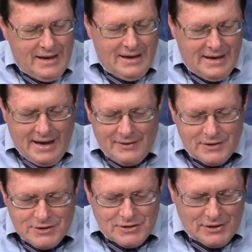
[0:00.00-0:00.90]
had
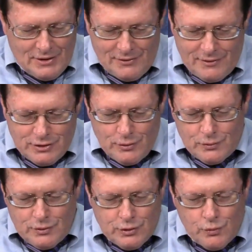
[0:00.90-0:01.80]
this little. You
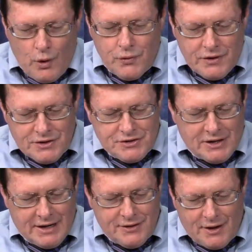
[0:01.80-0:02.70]
you wrote this, and
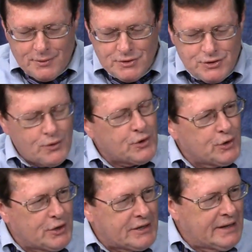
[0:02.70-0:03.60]
I thought it was so
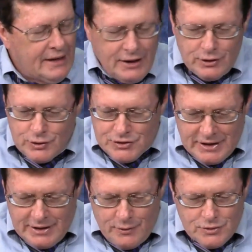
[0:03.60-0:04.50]
good. You
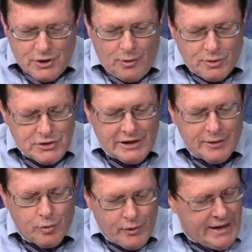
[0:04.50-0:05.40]
said yes. it was almost
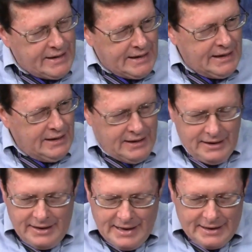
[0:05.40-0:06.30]
liberating,
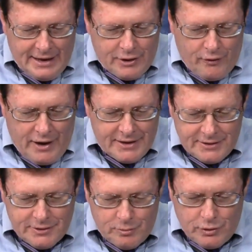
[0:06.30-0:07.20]
and I cried
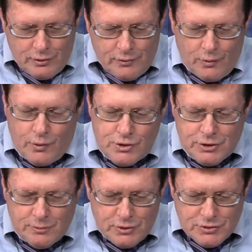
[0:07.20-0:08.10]
at the beautiful
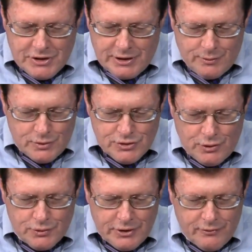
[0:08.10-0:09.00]
worship music. It was
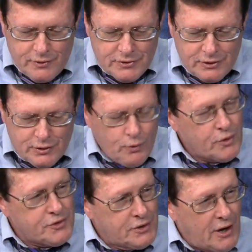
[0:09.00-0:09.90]
so different than the
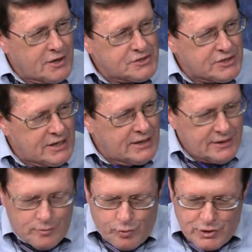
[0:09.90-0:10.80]
Orthodox singing
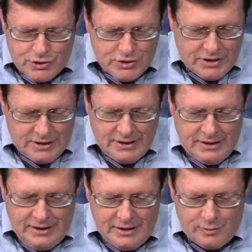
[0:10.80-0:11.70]
and preaching
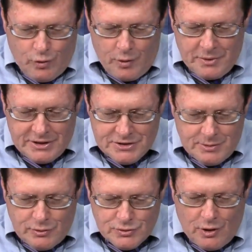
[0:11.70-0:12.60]
in Mormonism.
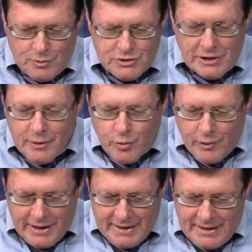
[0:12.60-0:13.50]
It was almost
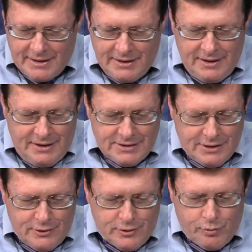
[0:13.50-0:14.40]
liberating to
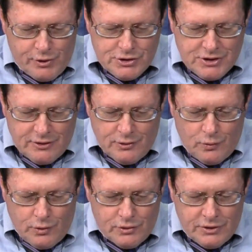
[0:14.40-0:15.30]
hear the preaching of the
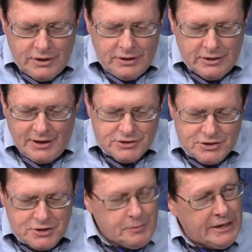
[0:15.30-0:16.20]
word, not
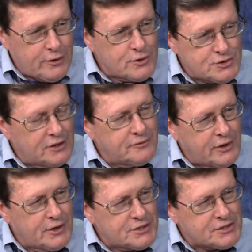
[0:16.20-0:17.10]
just speakers on
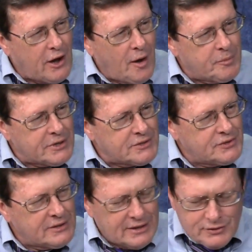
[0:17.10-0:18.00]
various topics.
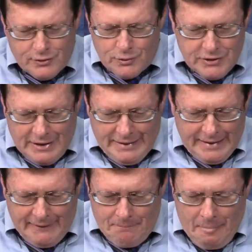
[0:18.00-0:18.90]
That's so
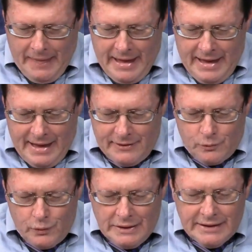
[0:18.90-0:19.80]
telling. Mm-hmm. And then
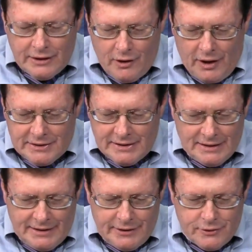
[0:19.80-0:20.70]
really godly
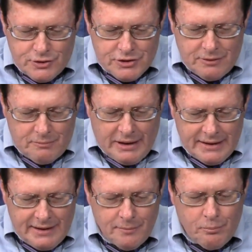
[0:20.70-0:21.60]
leadership by
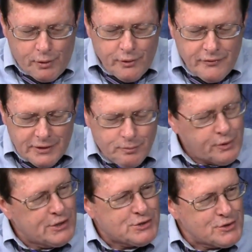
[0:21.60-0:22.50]
imperfect
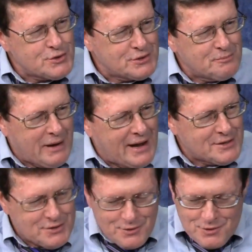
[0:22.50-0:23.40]
preachers and
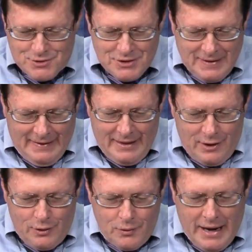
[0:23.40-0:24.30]
pastors
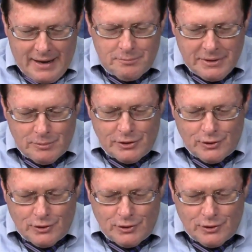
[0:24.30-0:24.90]
who had biblical